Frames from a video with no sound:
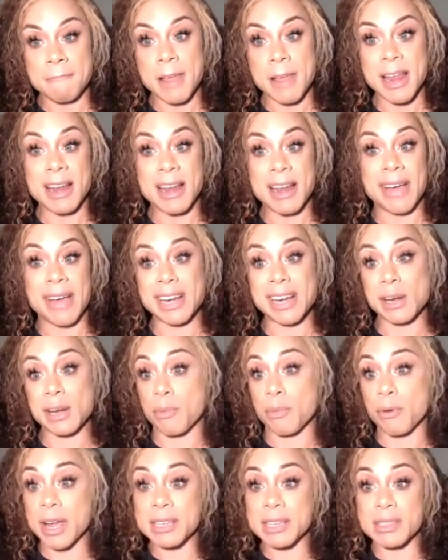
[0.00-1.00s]
And if I need to
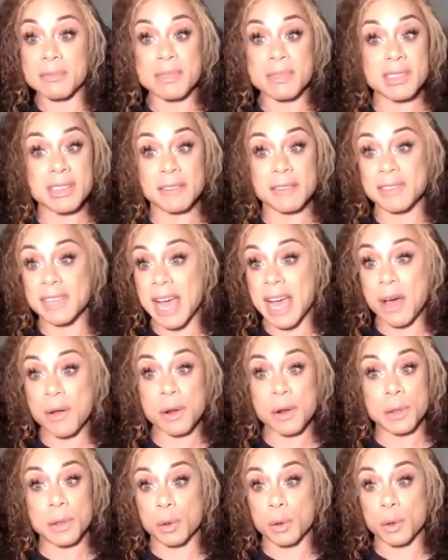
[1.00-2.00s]
break some stuff down
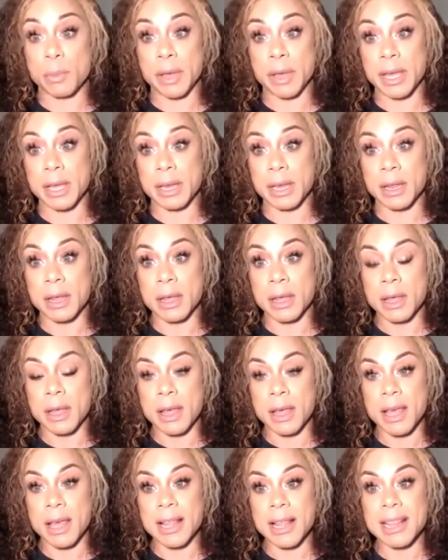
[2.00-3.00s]
a little bit,
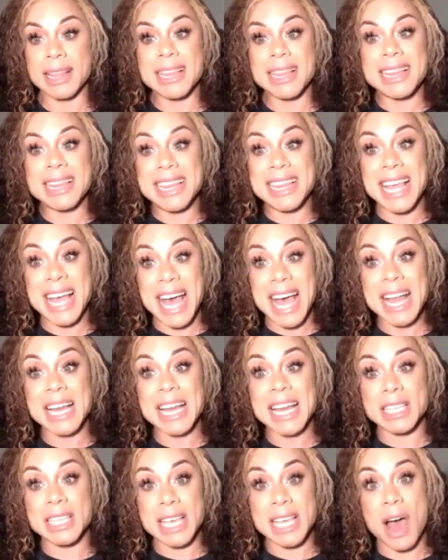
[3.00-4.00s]
that
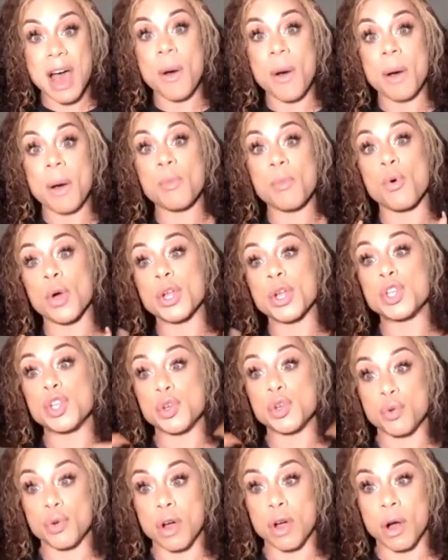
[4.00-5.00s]
is how I'm going to
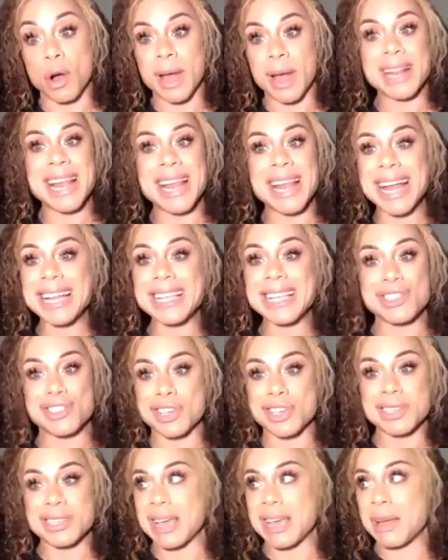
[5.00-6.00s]
grow. And that is
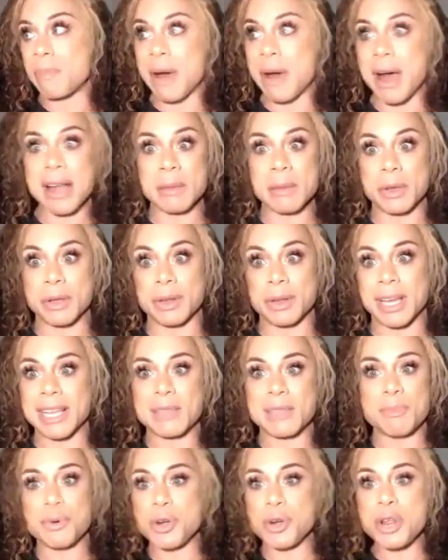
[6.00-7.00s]
just like bodybuilding.
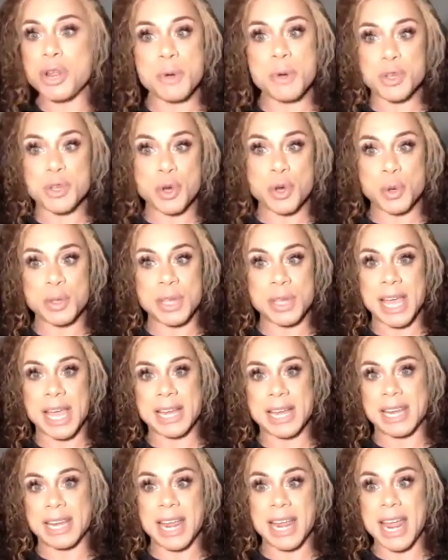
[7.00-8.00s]
It pretty much goes
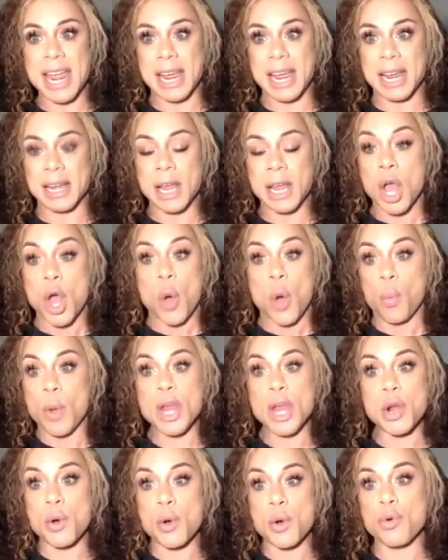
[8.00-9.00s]
hand in hand.
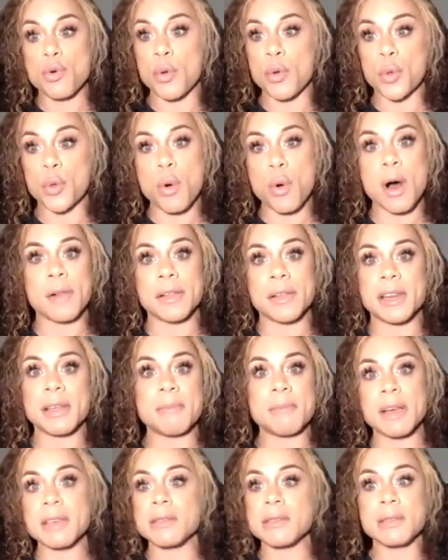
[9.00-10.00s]
We don't grow the quality
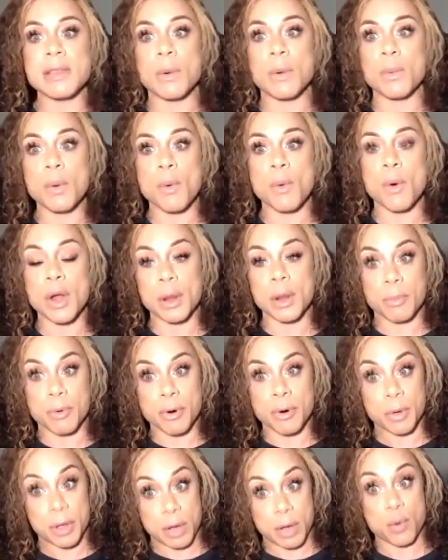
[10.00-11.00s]
muscle that we want to
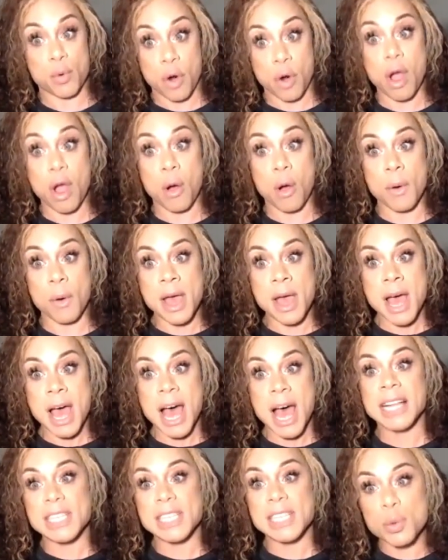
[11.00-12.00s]
grow
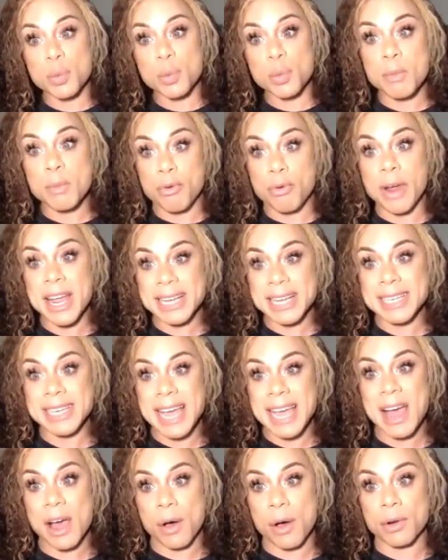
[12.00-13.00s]
until we break
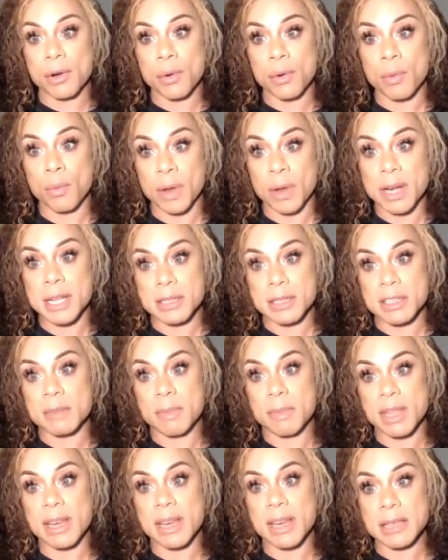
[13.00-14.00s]
down what needs to
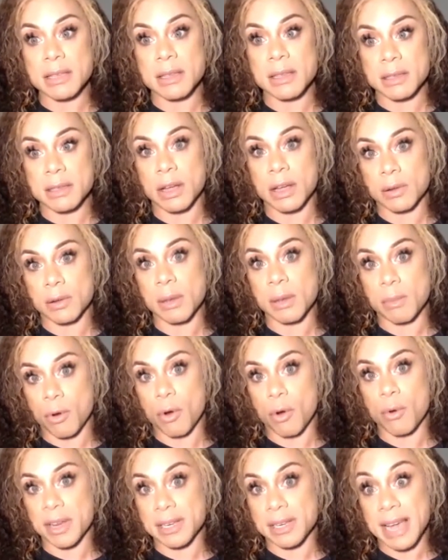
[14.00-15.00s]
be necessarily
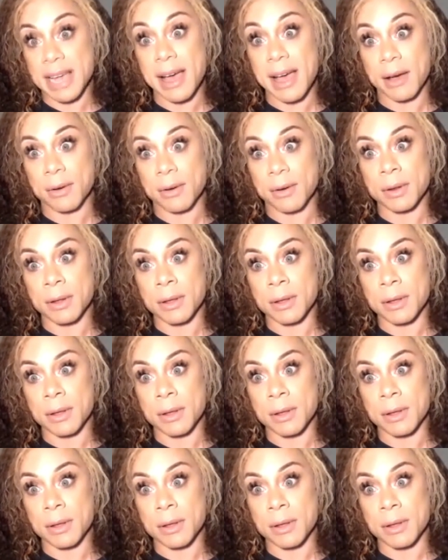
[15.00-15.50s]
broken down.